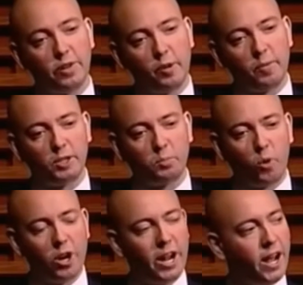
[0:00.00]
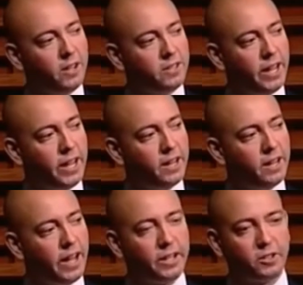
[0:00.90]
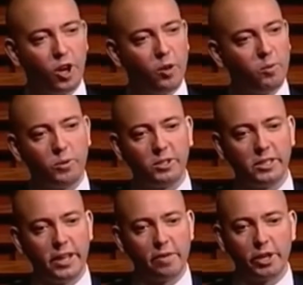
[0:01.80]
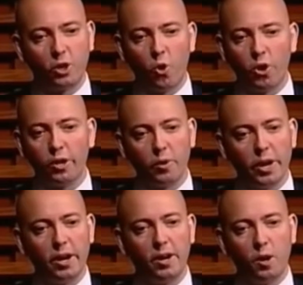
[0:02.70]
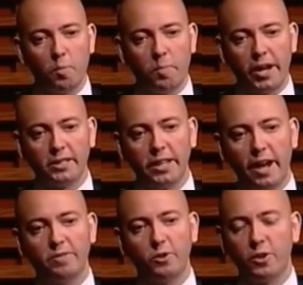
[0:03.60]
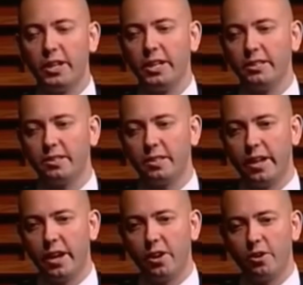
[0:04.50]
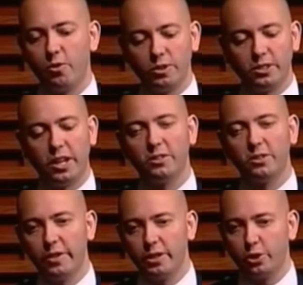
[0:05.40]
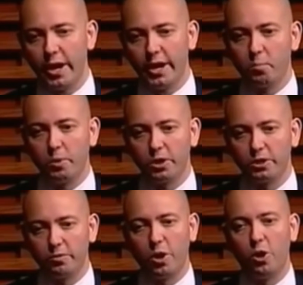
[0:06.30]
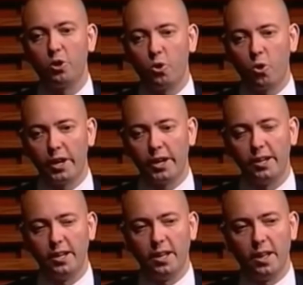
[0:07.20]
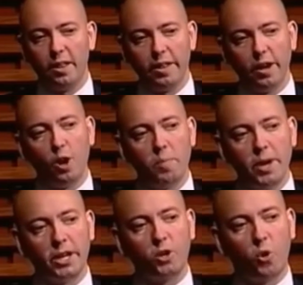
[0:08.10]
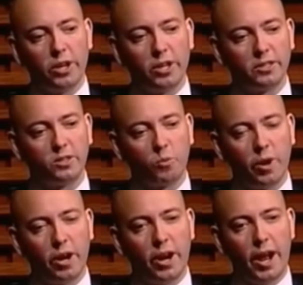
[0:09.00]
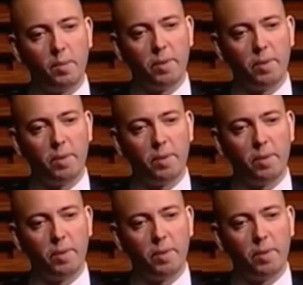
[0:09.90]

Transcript: is very much borne out in an example we see every quarter where banks have to release their results on their trading books for the whole quarter. There are many quarters where a